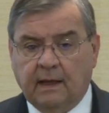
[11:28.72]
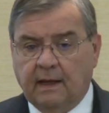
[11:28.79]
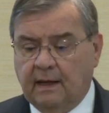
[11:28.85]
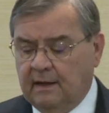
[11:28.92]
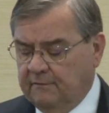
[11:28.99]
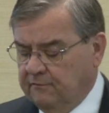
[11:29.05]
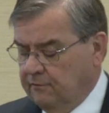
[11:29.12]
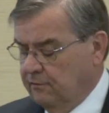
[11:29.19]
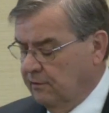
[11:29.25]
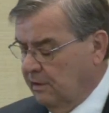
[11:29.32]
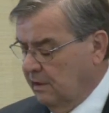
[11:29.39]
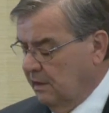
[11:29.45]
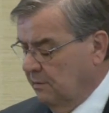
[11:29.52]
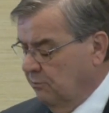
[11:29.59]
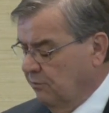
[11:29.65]
After
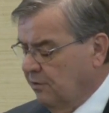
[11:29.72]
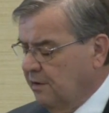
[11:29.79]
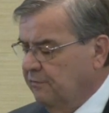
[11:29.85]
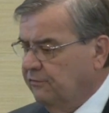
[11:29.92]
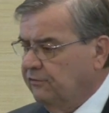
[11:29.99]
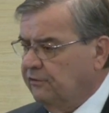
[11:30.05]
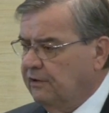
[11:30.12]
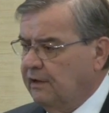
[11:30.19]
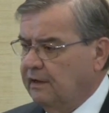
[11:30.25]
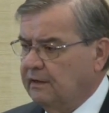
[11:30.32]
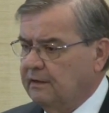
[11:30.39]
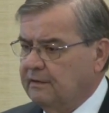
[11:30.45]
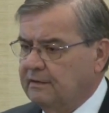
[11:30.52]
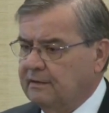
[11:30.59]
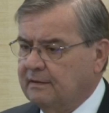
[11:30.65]
a brief
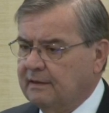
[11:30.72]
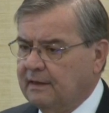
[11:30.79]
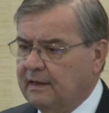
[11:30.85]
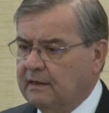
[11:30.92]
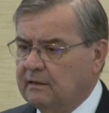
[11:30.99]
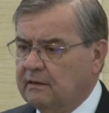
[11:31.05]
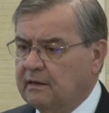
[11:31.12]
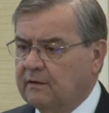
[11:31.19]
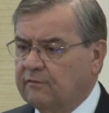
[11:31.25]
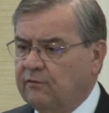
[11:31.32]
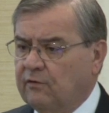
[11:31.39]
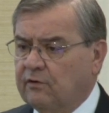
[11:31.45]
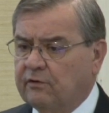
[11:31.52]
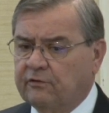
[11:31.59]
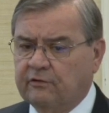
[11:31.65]
stint at Lake
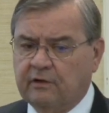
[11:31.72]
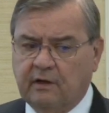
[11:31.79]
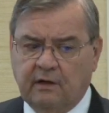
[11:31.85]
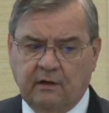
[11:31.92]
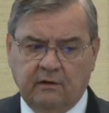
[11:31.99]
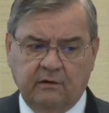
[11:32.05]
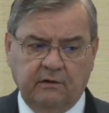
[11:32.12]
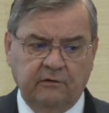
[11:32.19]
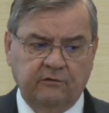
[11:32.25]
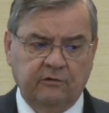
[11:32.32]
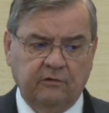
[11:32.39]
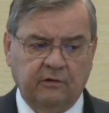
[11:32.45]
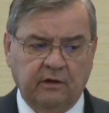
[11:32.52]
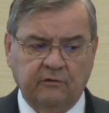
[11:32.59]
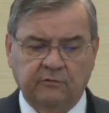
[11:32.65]
Forest
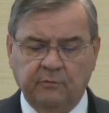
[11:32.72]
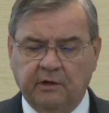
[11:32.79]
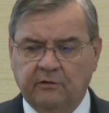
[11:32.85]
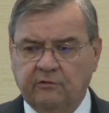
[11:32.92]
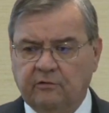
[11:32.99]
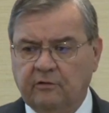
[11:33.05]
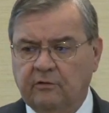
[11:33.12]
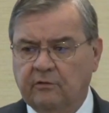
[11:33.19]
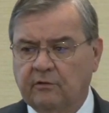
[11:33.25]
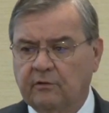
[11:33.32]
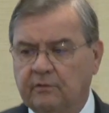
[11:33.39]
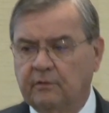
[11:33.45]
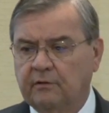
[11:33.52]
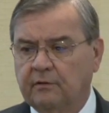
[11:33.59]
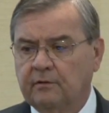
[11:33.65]
College, as mentioned
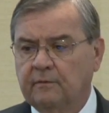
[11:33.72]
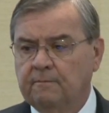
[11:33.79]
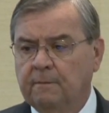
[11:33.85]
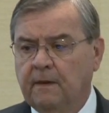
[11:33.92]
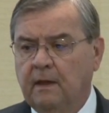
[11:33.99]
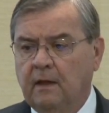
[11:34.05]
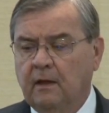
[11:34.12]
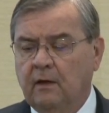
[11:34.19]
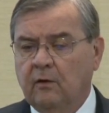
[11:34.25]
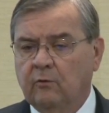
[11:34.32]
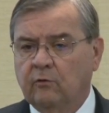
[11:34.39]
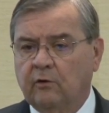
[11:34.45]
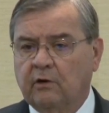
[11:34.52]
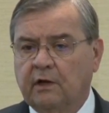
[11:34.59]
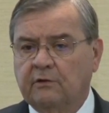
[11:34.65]
earlier,
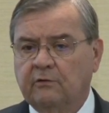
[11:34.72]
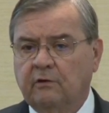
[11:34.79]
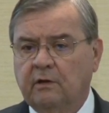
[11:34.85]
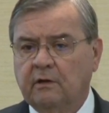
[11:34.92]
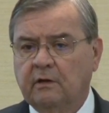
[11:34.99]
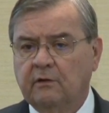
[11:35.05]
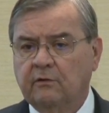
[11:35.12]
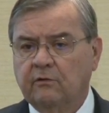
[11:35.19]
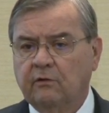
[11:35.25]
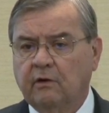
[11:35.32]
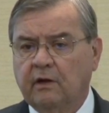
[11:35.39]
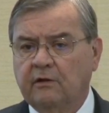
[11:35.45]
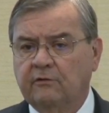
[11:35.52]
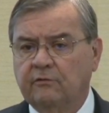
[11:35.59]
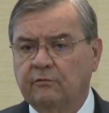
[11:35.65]
where I taught
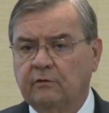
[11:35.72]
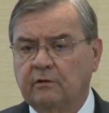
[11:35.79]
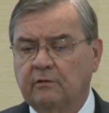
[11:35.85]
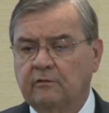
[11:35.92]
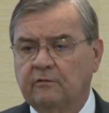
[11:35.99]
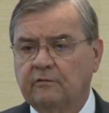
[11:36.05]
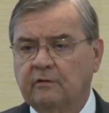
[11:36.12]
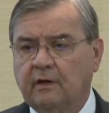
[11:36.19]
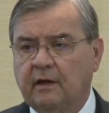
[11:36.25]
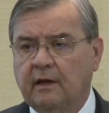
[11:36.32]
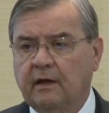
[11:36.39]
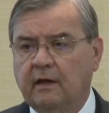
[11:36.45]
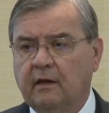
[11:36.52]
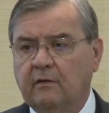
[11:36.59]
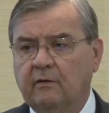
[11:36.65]
undergraduates
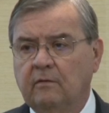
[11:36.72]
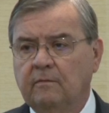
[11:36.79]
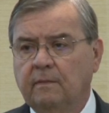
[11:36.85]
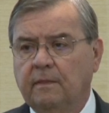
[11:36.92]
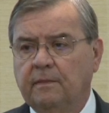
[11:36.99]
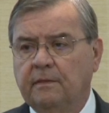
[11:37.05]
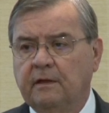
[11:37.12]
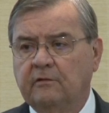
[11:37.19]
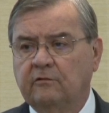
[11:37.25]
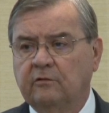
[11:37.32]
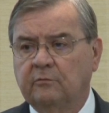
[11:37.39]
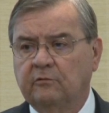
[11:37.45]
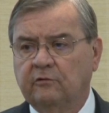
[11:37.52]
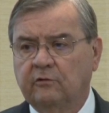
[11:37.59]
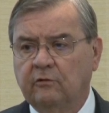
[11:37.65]
and did
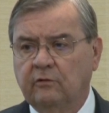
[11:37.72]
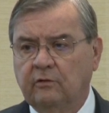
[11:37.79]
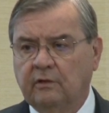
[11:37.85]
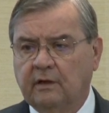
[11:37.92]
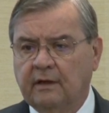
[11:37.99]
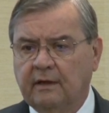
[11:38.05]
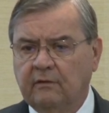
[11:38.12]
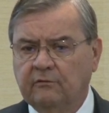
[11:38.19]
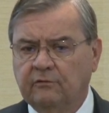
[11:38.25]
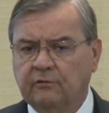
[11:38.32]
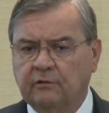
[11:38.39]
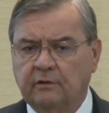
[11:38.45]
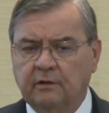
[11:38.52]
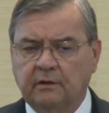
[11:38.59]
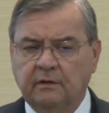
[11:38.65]
some student
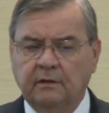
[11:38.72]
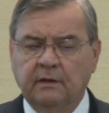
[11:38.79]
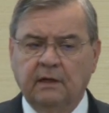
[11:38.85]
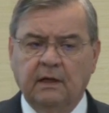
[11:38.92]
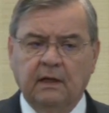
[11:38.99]
counseling,